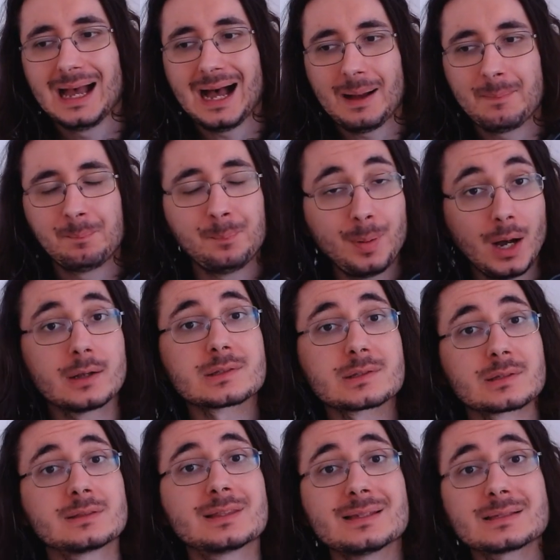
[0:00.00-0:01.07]
Uh,
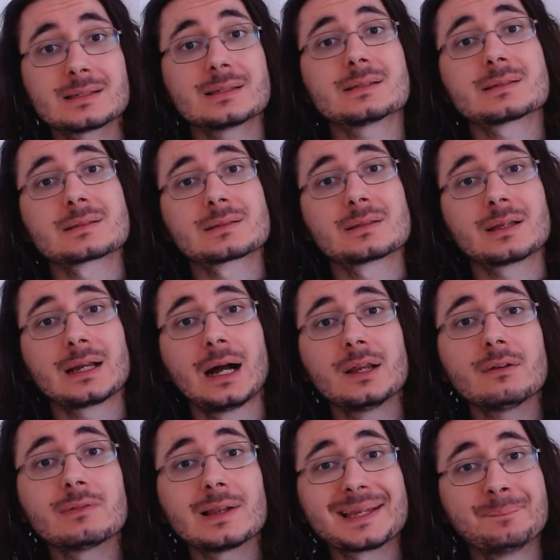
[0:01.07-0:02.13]
but this is the
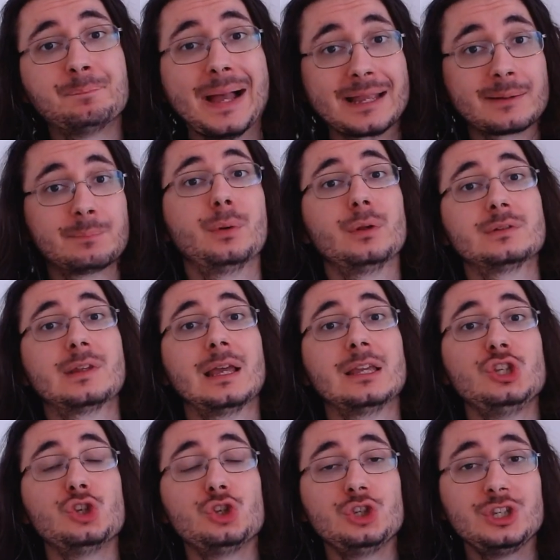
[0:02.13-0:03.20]
kind of like backbone
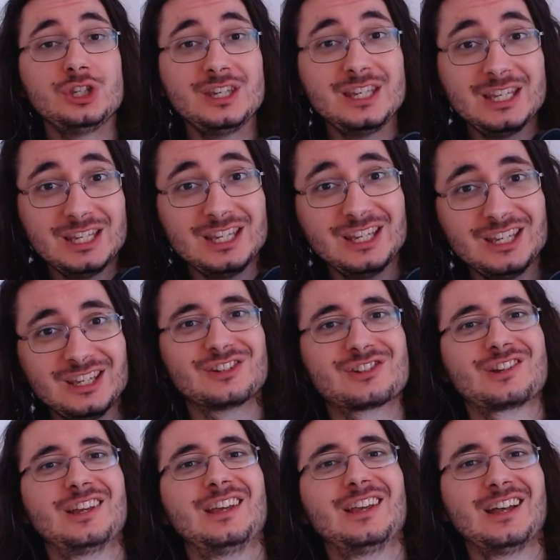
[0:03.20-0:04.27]
that you need
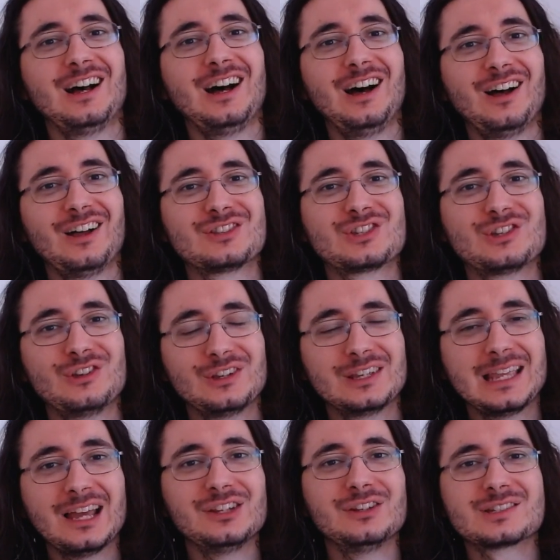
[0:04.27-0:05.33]
uh, to
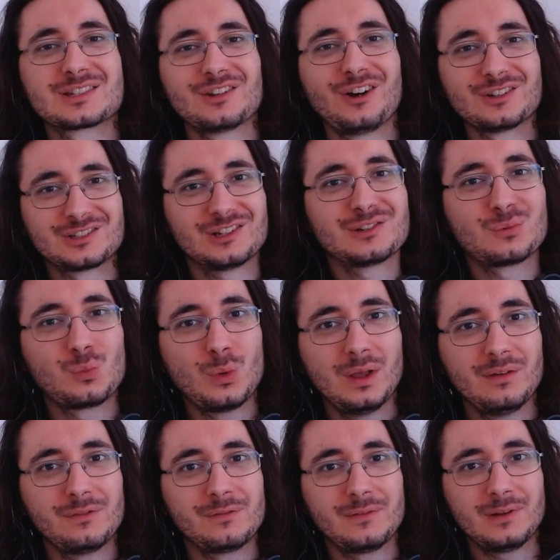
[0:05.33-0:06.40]
get you started
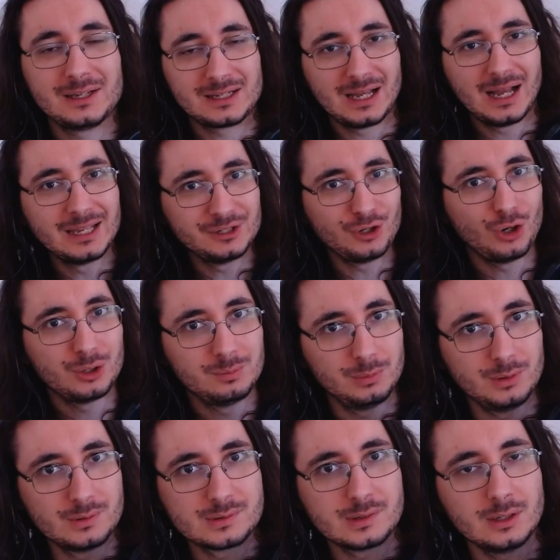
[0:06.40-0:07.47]
with like AI
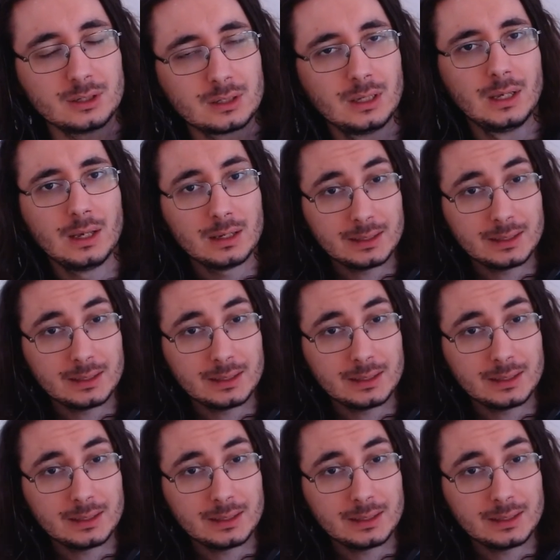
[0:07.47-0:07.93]
music.